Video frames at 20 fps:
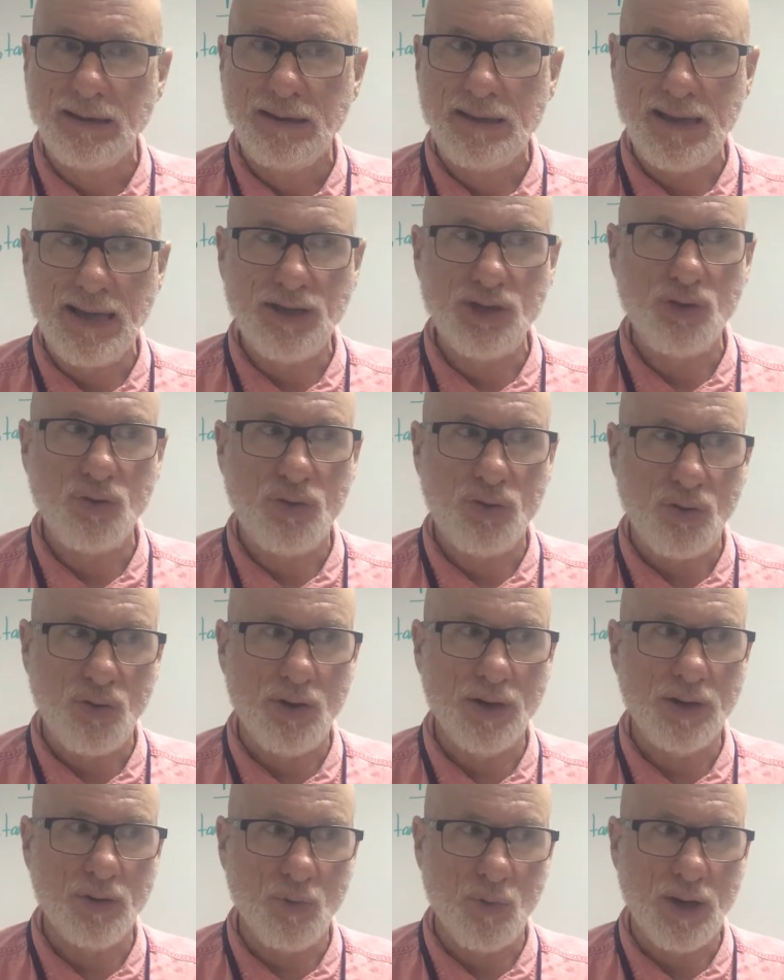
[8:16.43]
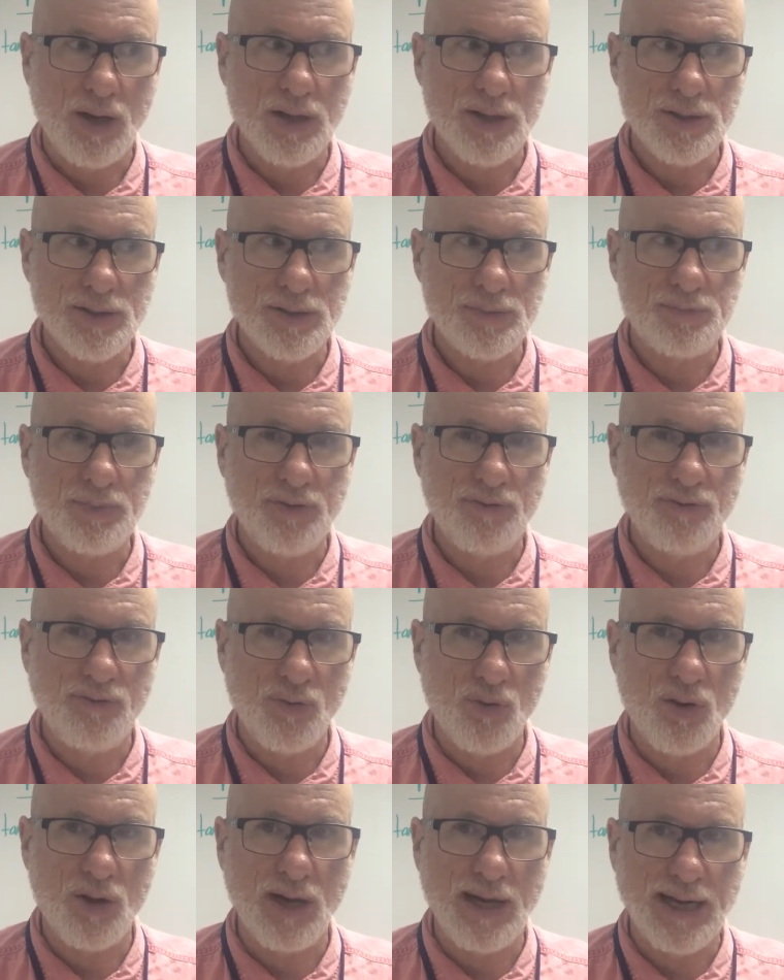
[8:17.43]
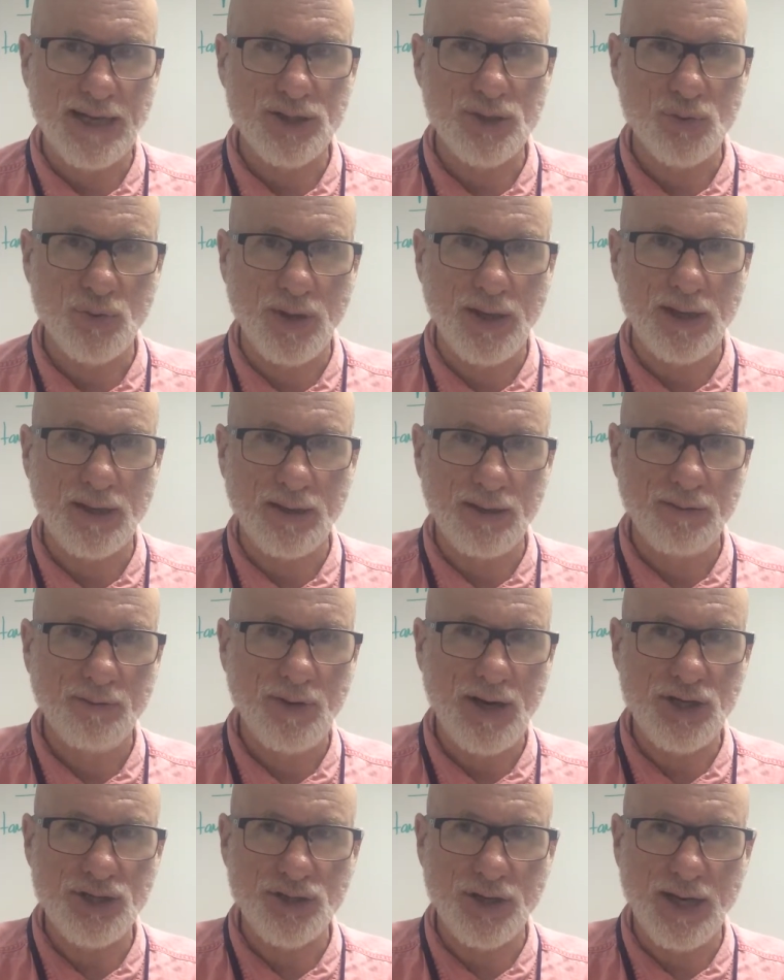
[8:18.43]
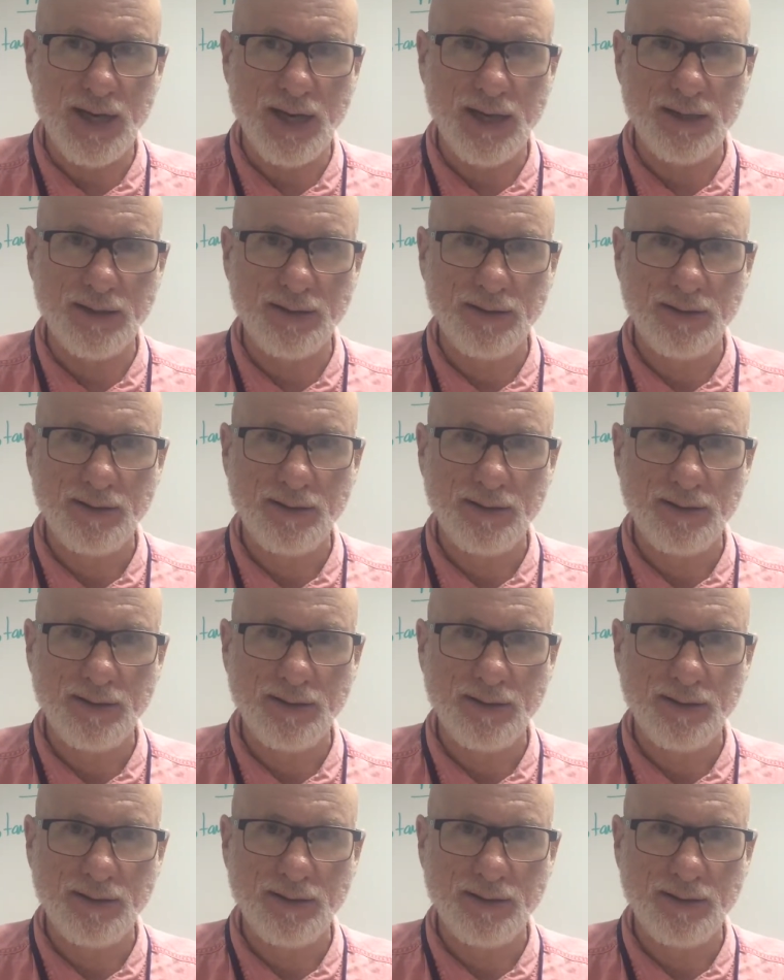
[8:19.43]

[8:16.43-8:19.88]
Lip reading: than you thought it was before last week? Raise your hand.